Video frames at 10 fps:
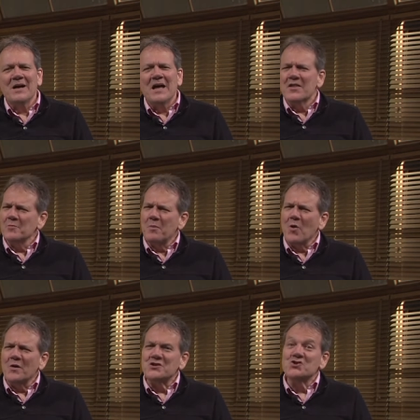The
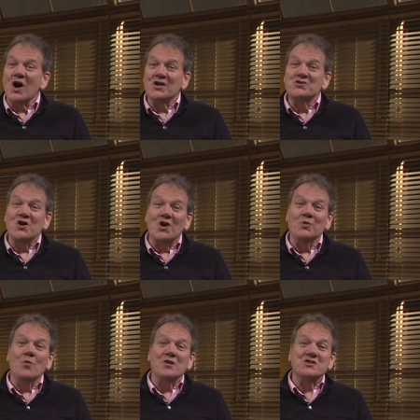poet John Donne
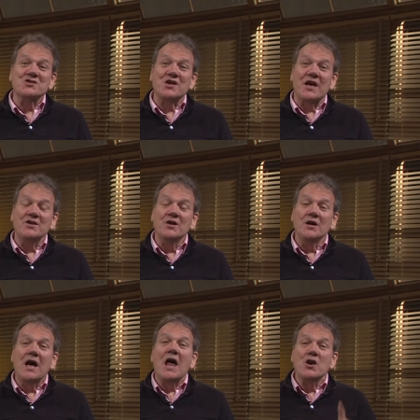once said,
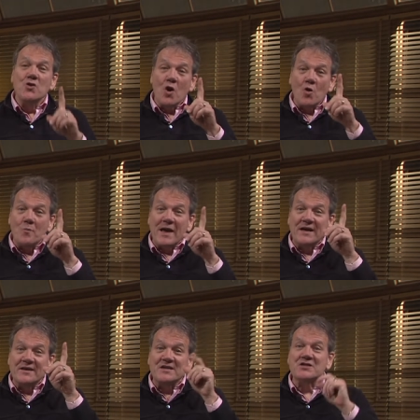"No
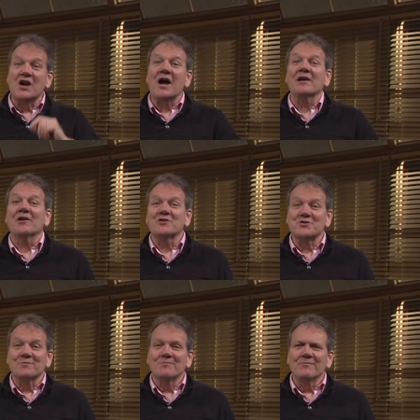man is an island."
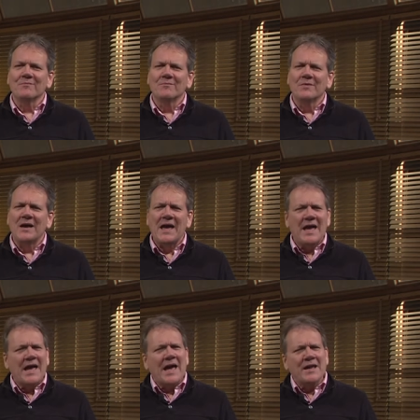
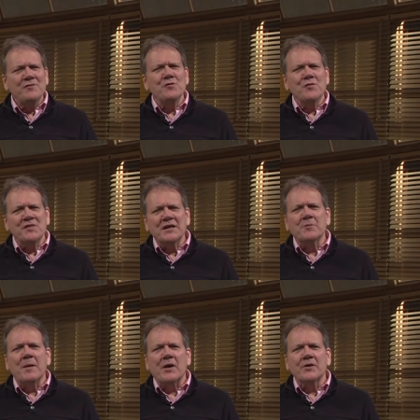And if you think
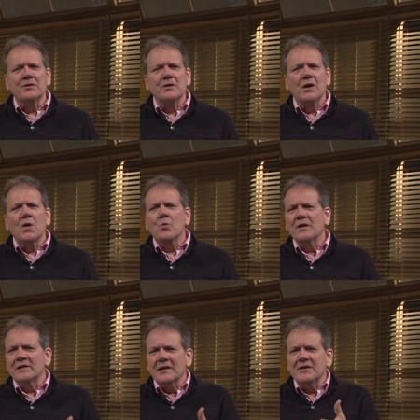about it, we
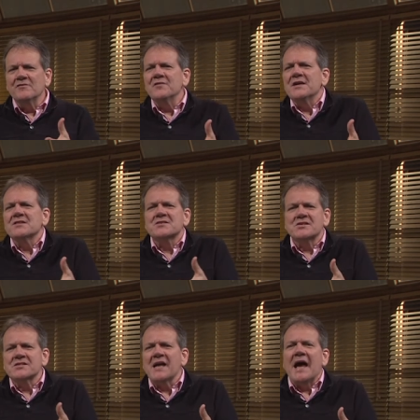live in
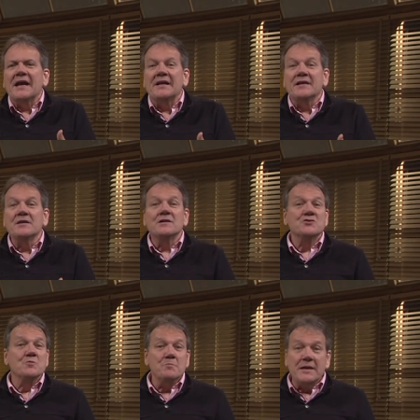society to
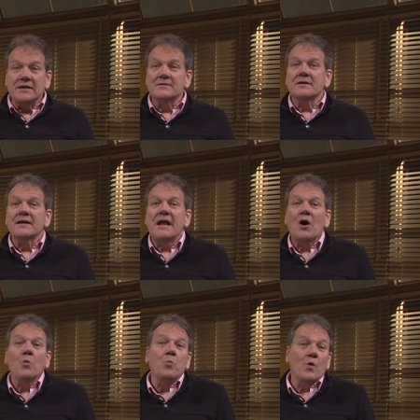meet and
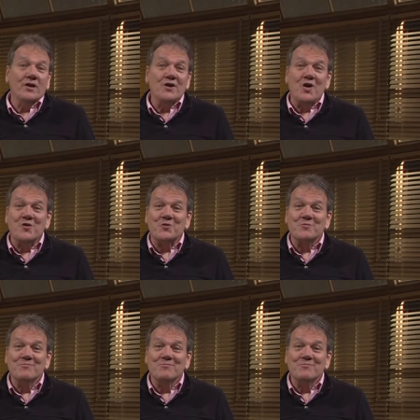help one another.